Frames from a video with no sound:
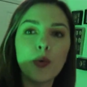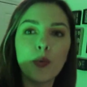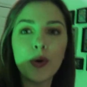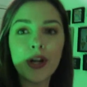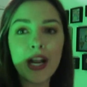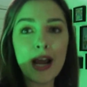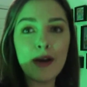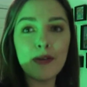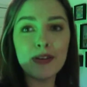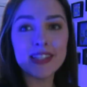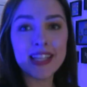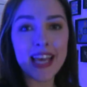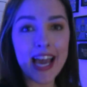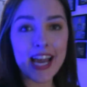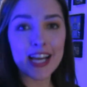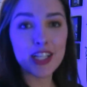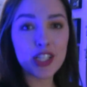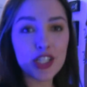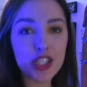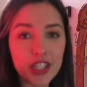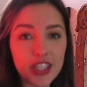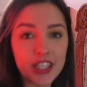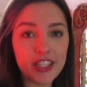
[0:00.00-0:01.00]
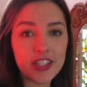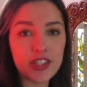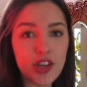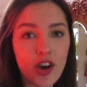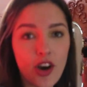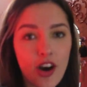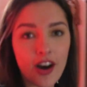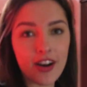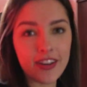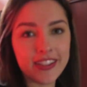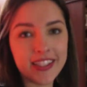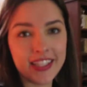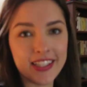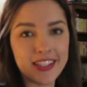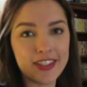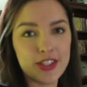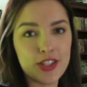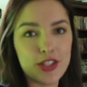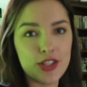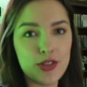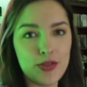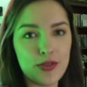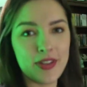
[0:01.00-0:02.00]
When I was actually
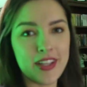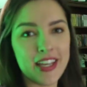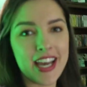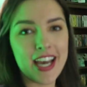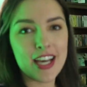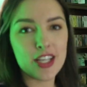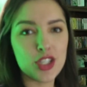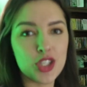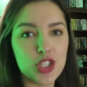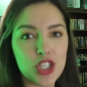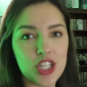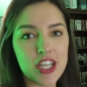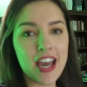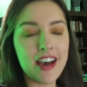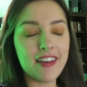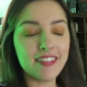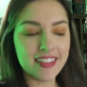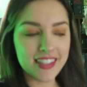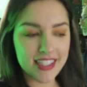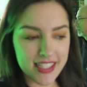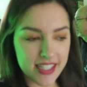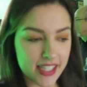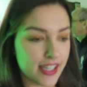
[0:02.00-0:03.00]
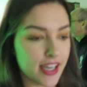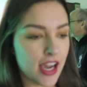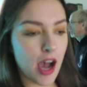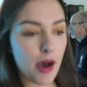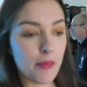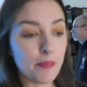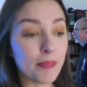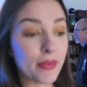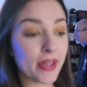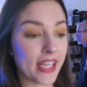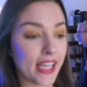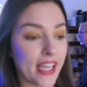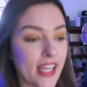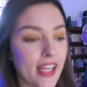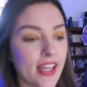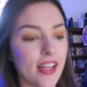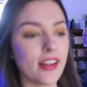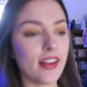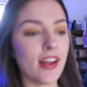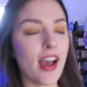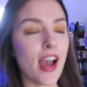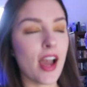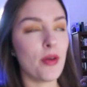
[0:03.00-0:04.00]
talking to the sgled
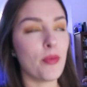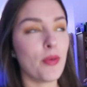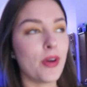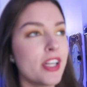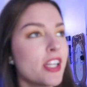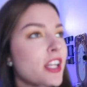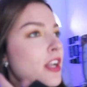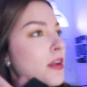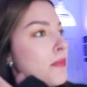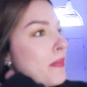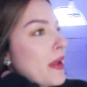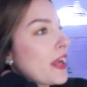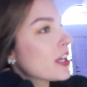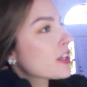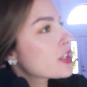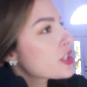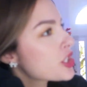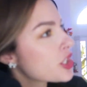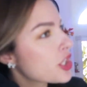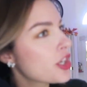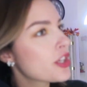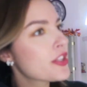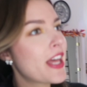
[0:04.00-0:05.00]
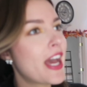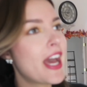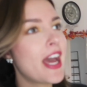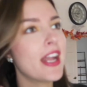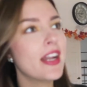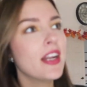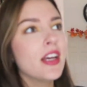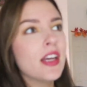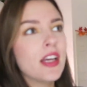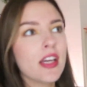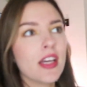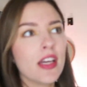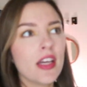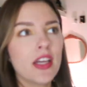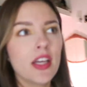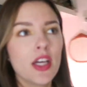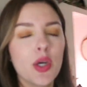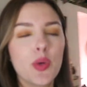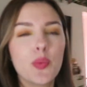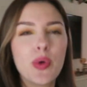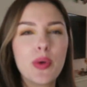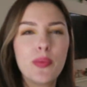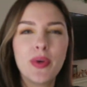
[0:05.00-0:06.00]
company, I wanted to make sure that
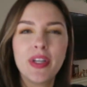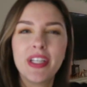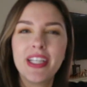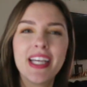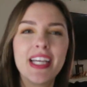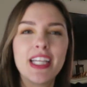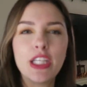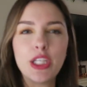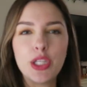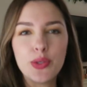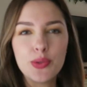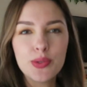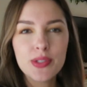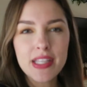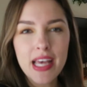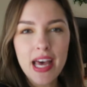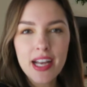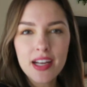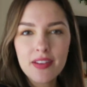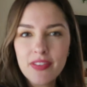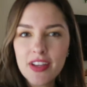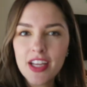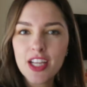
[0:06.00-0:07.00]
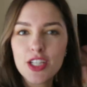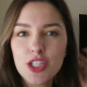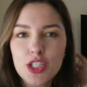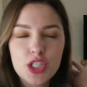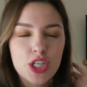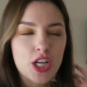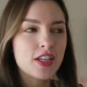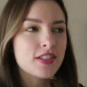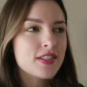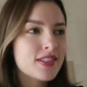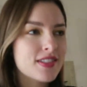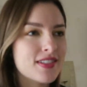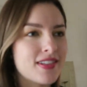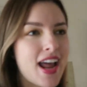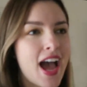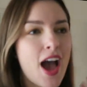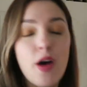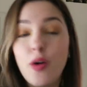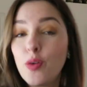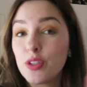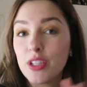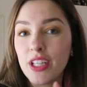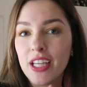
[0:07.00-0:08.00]
we would get use out of it, just
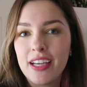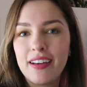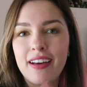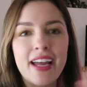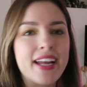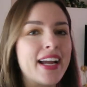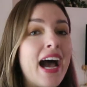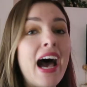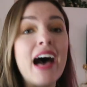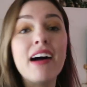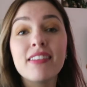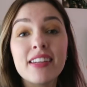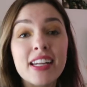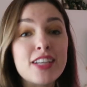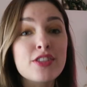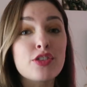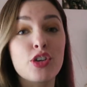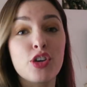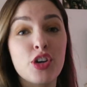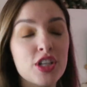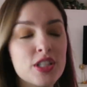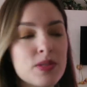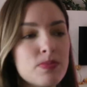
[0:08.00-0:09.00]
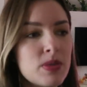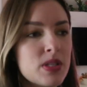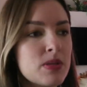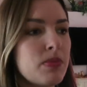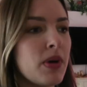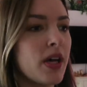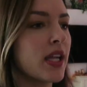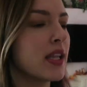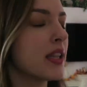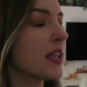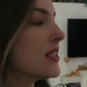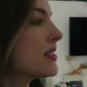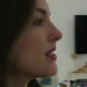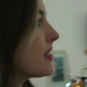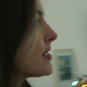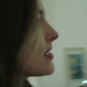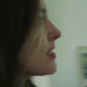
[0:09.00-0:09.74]
not only like holidays or Christmas, but this